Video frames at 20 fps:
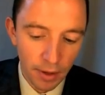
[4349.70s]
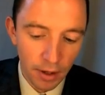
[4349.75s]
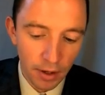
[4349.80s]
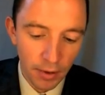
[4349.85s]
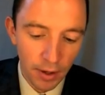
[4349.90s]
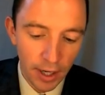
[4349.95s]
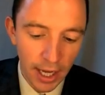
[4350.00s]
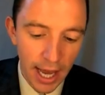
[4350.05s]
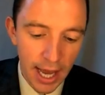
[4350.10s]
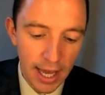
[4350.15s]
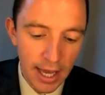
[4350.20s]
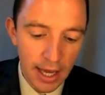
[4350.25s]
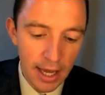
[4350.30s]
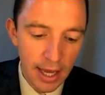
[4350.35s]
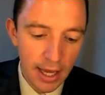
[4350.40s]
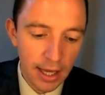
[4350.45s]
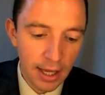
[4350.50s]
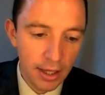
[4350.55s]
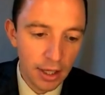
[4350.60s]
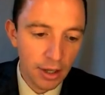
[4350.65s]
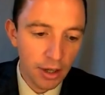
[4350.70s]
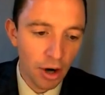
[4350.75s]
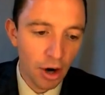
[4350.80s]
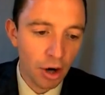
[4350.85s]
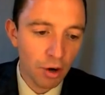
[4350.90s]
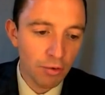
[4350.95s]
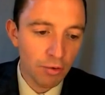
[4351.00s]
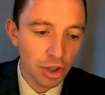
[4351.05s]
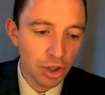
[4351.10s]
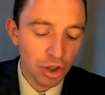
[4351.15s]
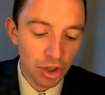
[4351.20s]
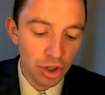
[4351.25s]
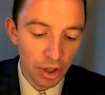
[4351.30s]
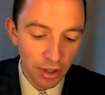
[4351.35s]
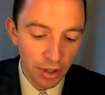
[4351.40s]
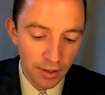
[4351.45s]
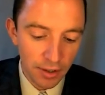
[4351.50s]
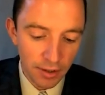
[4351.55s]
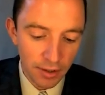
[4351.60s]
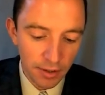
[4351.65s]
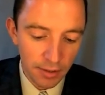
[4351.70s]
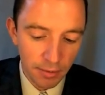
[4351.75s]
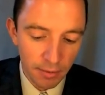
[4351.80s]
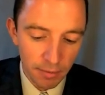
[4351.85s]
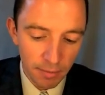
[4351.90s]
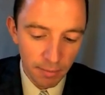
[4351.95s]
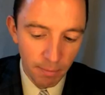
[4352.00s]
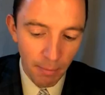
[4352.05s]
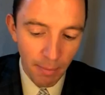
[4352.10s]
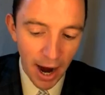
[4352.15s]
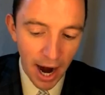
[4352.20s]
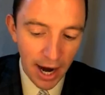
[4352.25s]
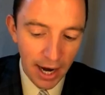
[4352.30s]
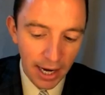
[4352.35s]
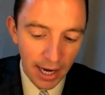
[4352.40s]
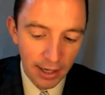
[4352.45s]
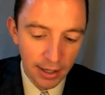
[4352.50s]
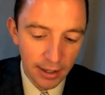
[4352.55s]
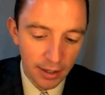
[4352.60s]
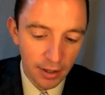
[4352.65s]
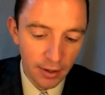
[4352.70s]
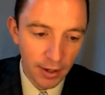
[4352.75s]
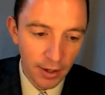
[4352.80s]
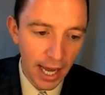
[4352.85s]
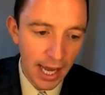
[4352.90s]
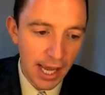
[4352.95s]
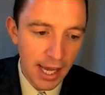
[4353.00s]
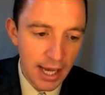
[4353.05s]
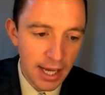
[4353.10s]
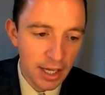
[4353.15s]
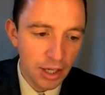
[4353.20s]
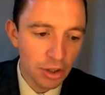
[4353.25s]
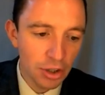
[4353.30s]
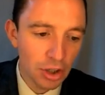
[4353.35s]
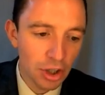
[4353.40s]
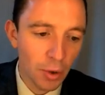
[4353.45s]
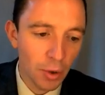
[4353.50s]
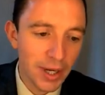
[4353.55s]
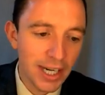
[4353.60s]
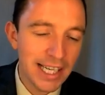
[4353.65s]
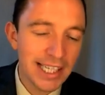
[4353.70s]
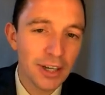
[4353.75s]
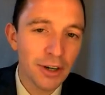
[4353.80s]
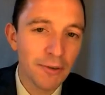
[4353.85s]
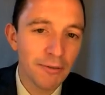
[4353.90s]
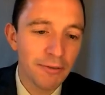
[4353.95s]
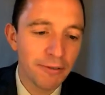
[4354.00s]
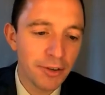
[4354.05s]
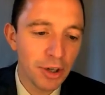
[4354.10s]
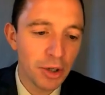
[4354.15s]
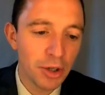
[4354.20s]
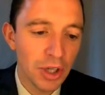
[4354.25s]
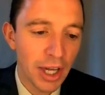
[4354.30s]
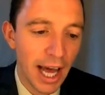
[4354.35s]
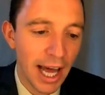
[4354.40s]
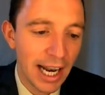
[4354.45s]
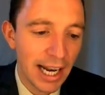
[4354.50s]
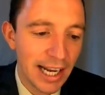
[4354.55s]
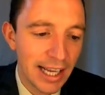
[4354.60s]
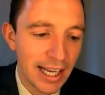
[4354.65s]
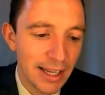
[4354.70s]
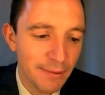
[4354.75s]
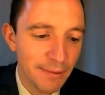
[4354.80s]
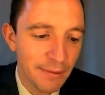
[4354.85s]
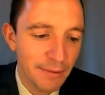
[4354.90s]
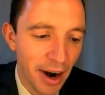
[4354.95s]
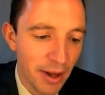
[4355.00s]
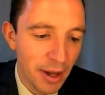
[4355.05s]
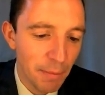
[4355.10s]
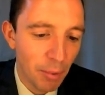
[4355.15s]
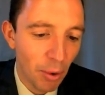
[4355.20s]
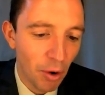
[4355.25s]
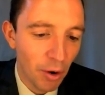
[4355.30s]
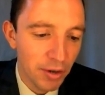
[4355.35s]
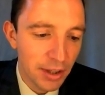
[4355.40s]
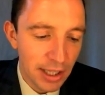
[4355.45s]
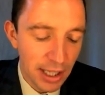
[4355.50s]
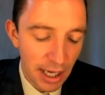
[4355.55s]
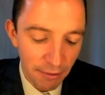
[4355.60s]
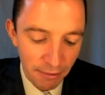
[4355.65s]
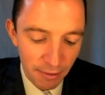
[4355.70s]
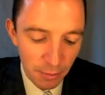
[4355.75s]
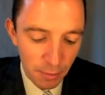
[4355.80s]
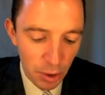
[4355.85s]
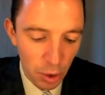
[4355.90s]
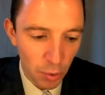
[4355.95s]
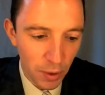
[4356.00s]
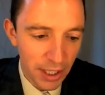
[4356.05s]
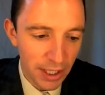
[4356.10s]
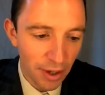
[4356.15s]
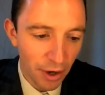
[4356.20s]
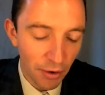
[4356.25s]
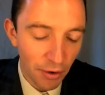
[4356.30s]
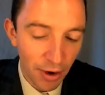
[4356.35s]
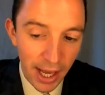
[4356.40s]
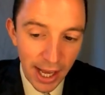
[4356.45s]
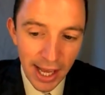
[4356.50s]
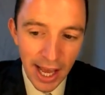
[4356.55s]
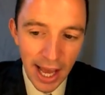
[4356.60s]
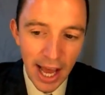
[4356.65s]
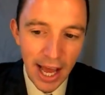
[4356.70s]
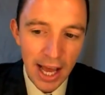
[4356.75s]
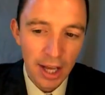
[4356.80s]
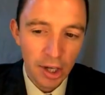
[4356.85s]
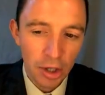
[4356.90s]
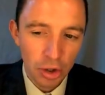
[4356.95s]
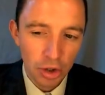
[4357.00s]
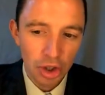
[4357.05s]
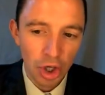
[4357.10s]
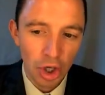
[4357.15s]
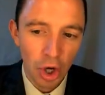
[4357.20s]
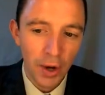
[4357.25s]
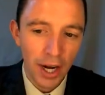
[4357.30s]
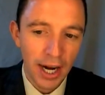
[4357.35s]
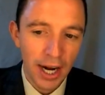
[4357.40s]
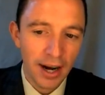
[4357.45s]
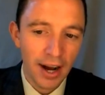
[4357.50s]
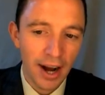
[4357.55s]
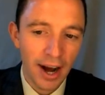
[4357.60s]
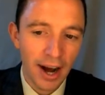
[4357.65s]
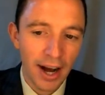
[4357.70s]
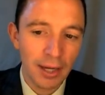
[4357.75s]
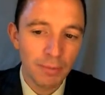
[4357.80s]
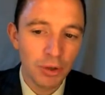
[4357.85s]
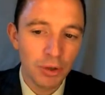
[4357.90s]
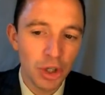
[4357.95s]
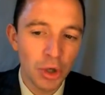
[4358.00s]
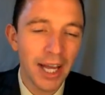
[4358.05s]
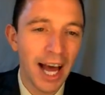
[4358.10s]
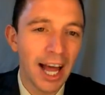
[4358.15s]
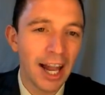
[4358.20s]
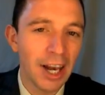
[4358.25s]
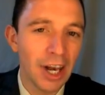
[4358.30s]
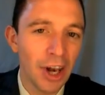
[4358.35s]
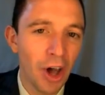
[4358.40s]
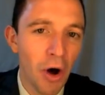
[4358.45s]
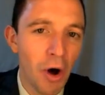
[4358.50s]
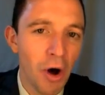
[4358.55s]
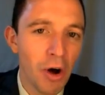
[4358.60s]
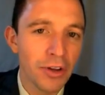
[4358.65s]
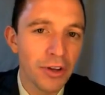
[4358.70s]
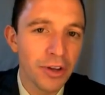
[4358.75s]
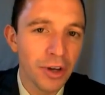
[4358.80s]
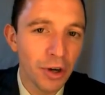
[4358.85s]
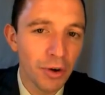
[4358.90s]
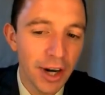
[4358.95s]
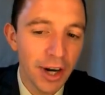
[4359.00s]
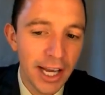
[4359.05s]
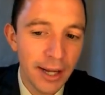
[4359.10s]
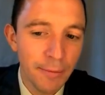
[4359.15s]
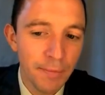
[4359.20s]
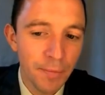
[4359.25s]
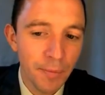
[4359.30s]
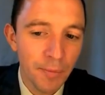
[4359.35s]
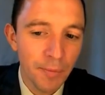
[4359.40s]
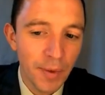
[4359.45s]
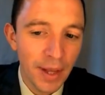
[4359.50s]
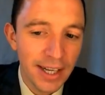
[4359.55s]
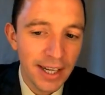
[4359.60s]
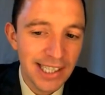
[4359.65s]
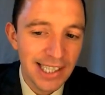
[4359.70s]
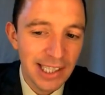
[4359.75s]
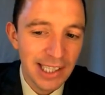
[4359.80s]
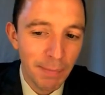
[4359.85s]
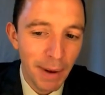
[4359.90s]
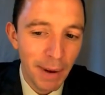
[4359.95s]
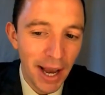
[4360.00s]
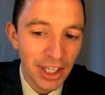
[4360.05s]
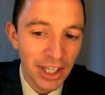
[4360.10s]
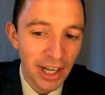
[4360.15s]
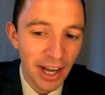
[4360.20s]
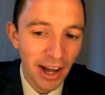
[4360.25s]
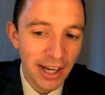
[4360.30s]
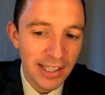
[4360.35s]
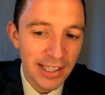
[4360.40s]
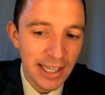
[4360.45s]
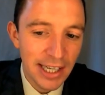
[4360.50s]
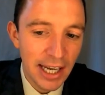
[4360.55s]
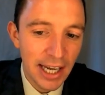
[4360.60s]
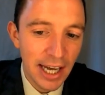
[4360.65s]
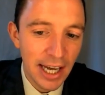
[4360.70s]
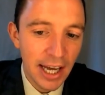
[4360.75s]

okay or result marker okay so it is a confusion and it is very important the difference between degree so here I am doing a law degree specializing